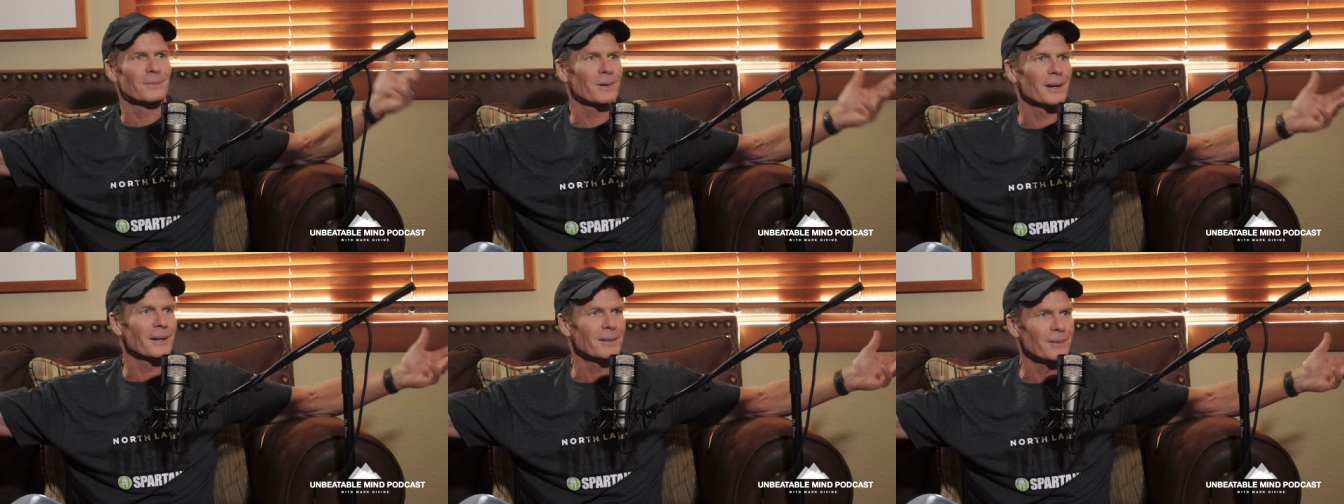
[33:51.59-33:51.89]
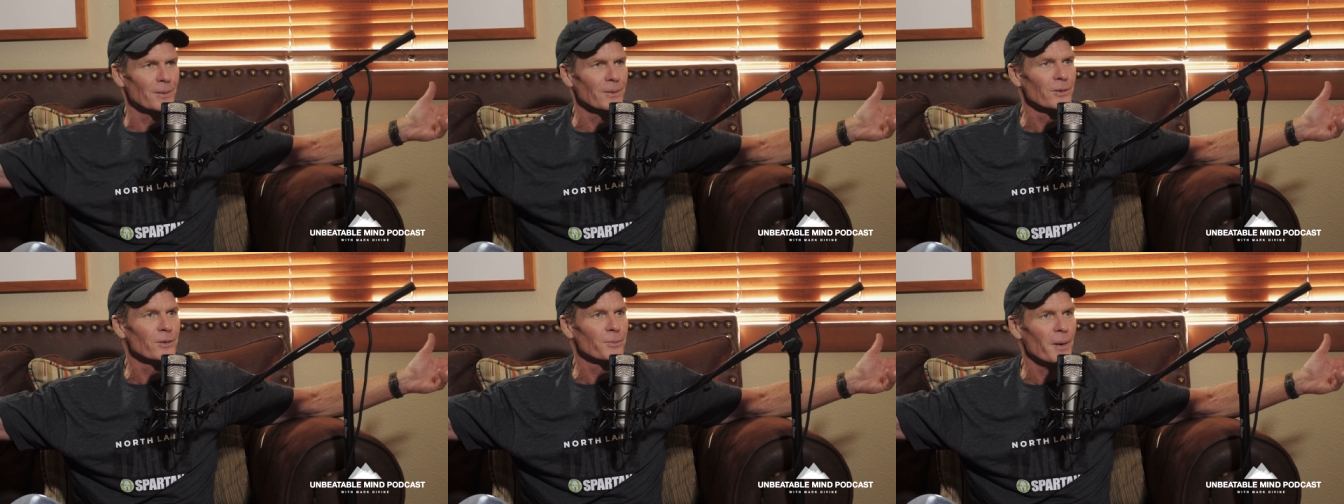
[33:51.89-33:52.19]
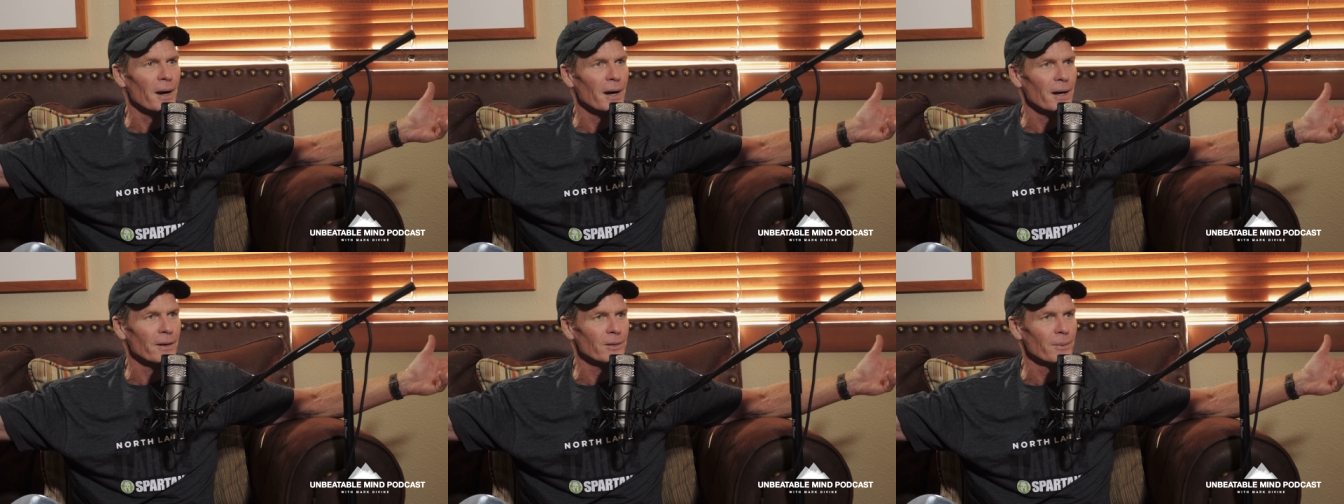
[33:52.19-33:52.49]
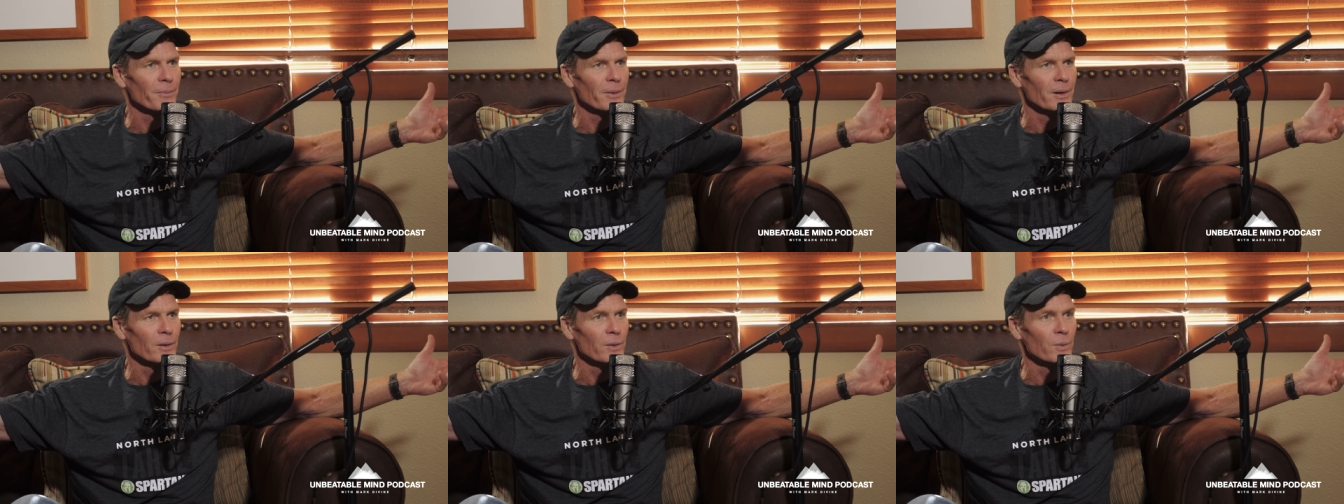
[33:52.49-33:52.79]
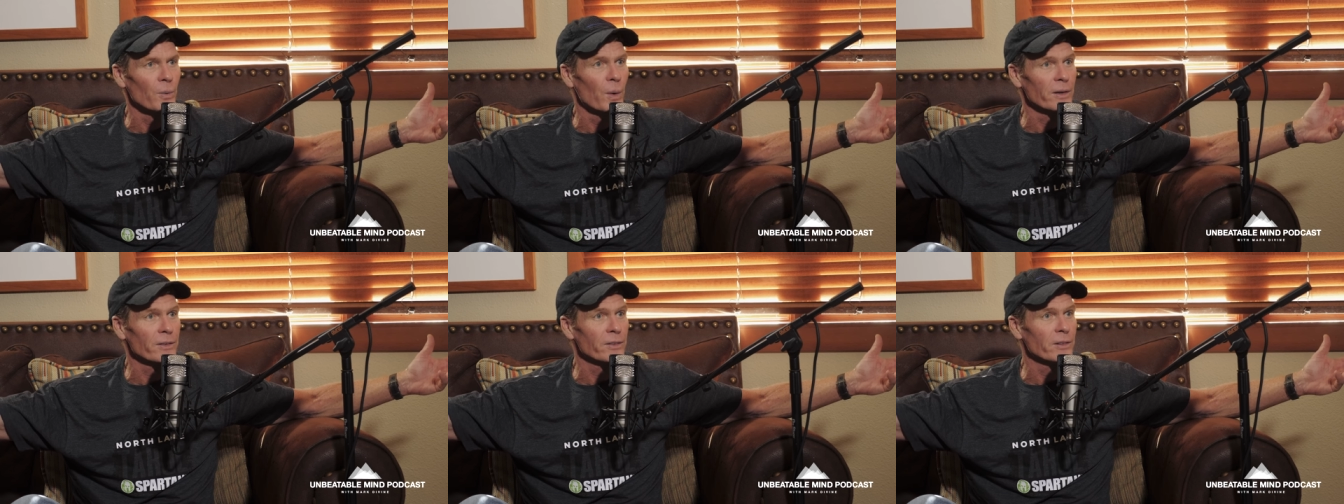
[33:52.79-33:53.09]
great to inspire someone
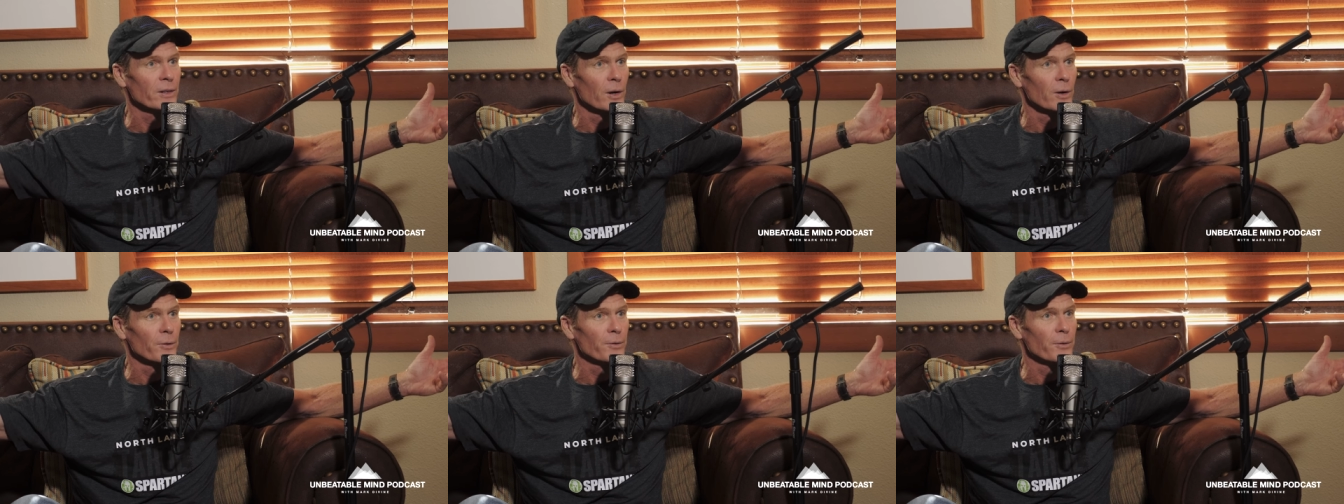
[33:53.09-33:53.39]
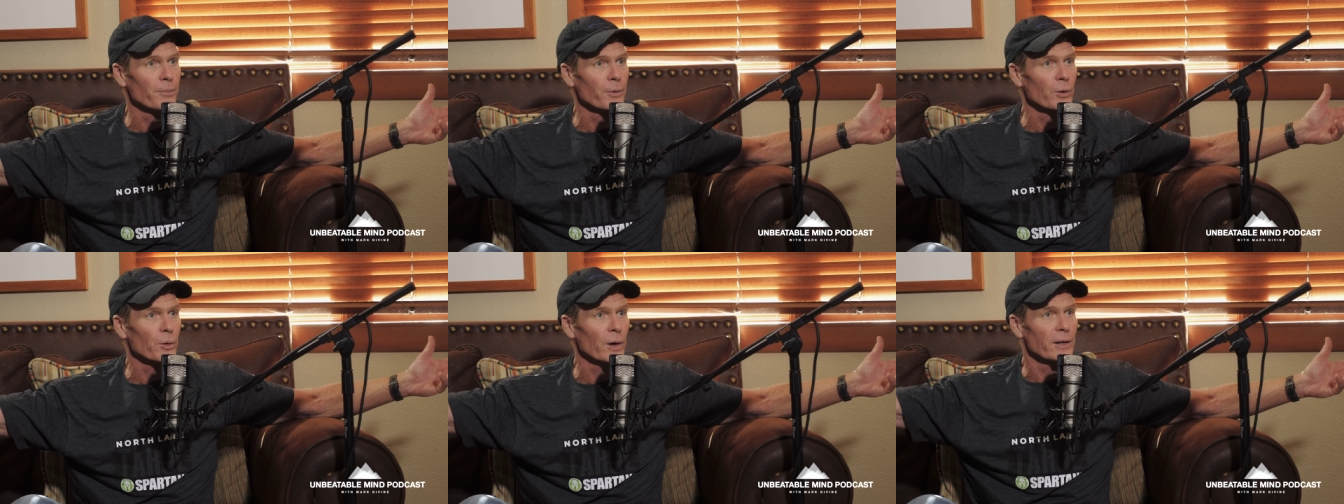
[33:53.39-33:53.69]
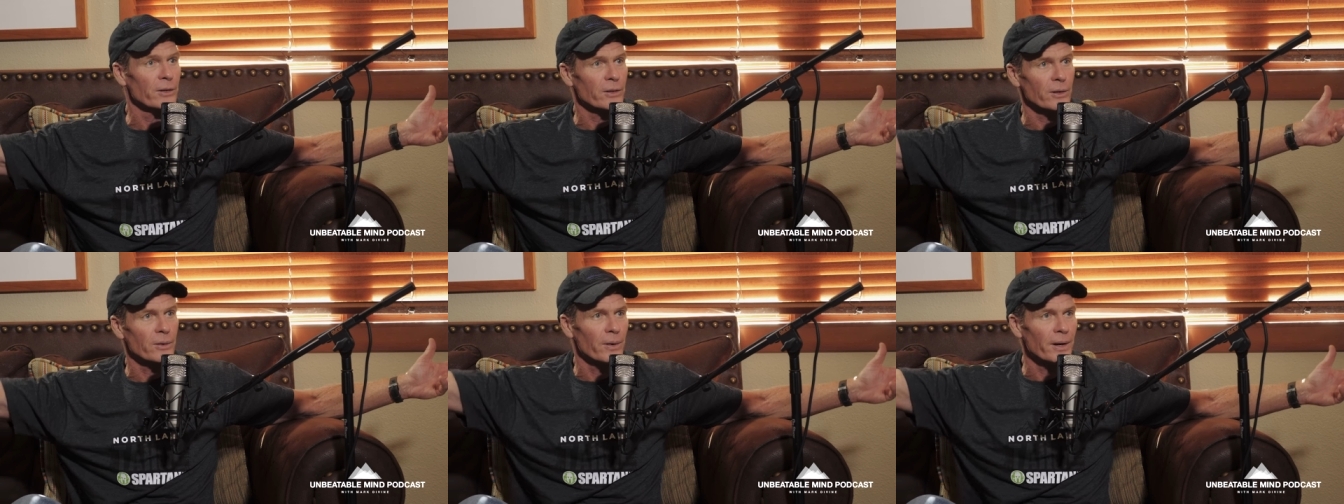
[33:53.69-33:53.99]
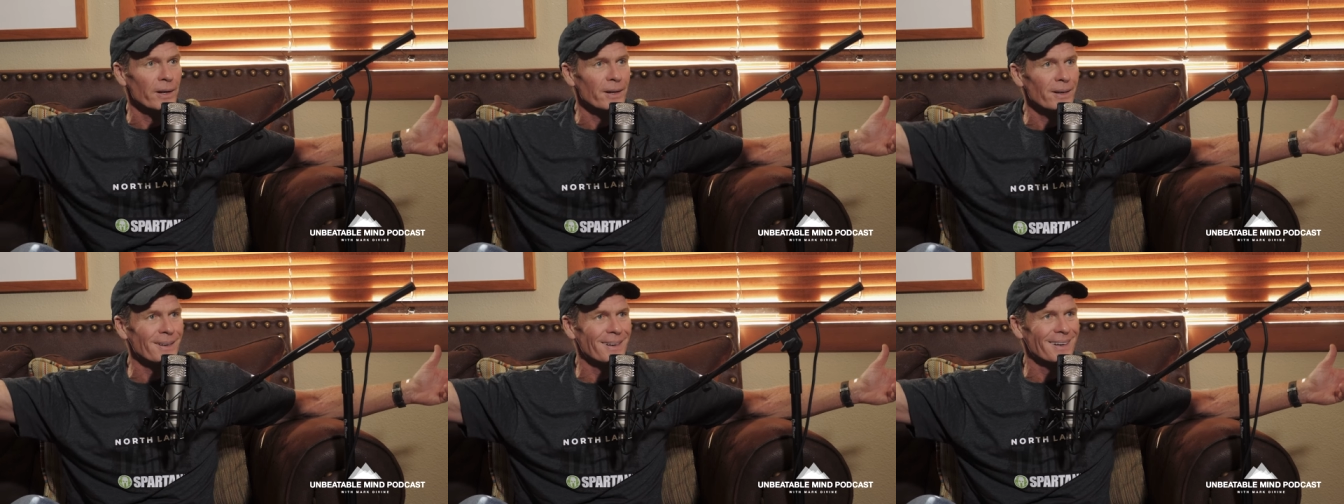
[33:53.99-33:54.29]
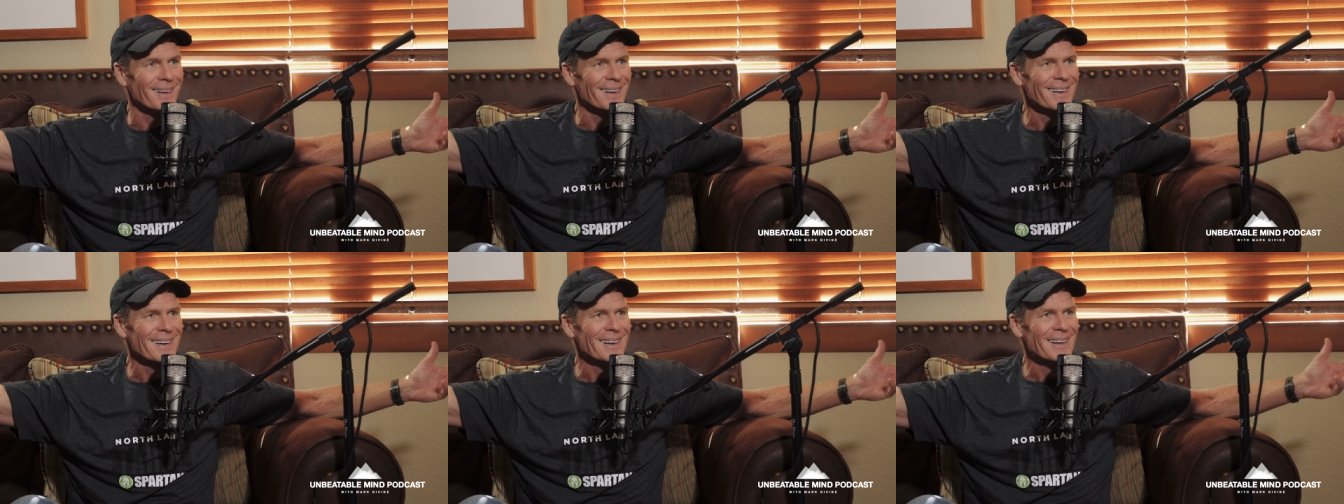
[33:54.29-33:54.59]
who wants to go from great to
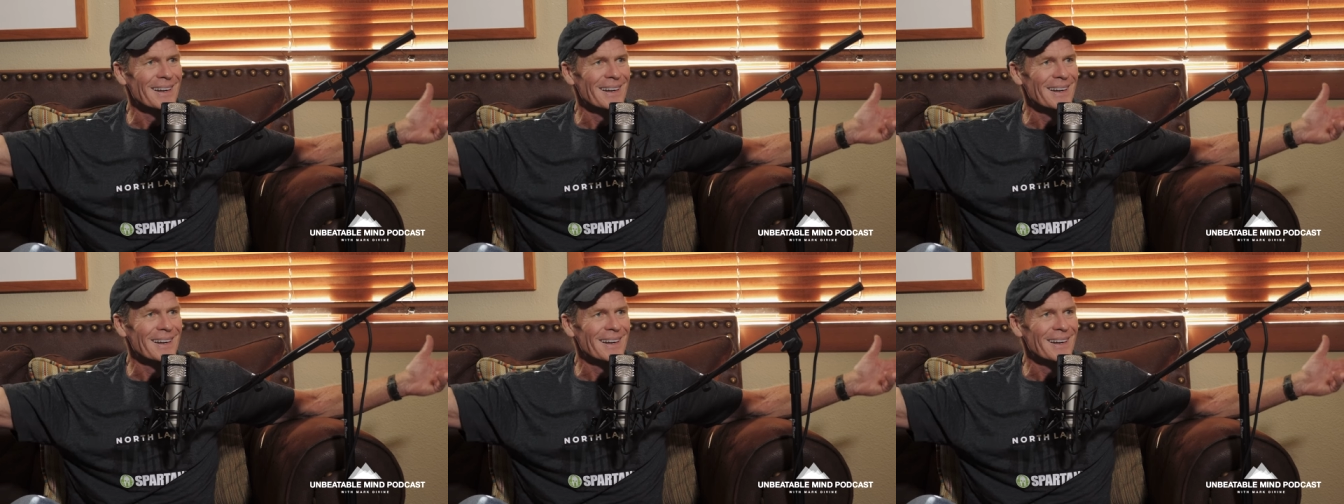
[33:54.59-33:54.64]
greater.